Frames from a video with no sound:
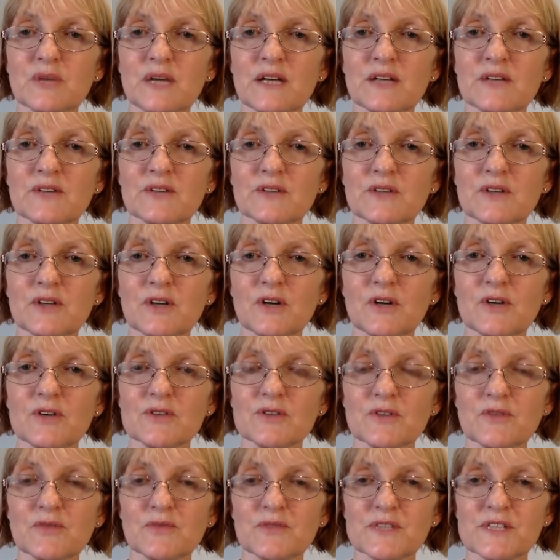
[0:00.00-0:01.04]

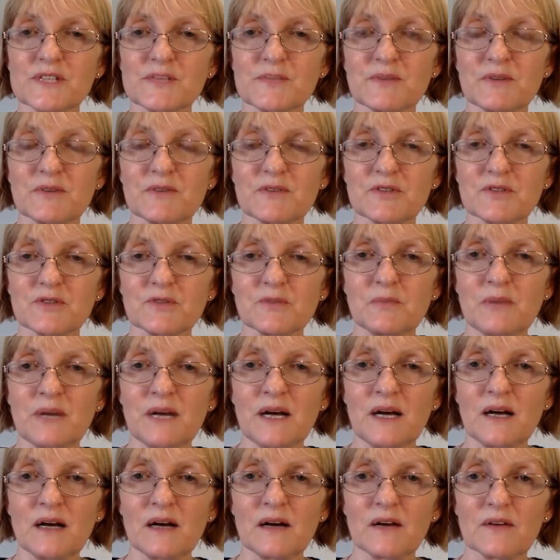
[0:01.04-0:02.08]
undergoes on the spiritual
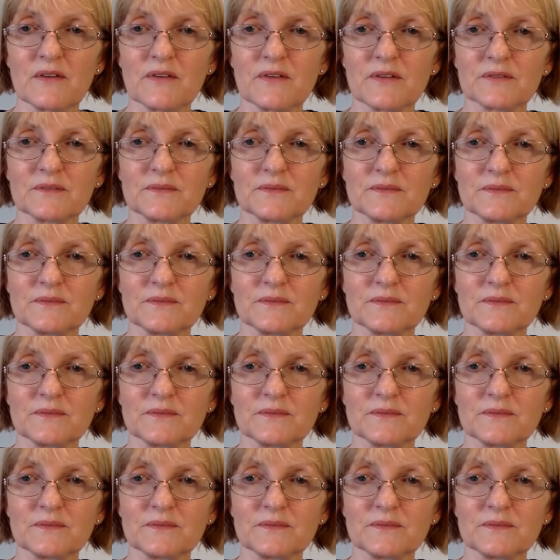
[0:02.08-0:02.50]
path.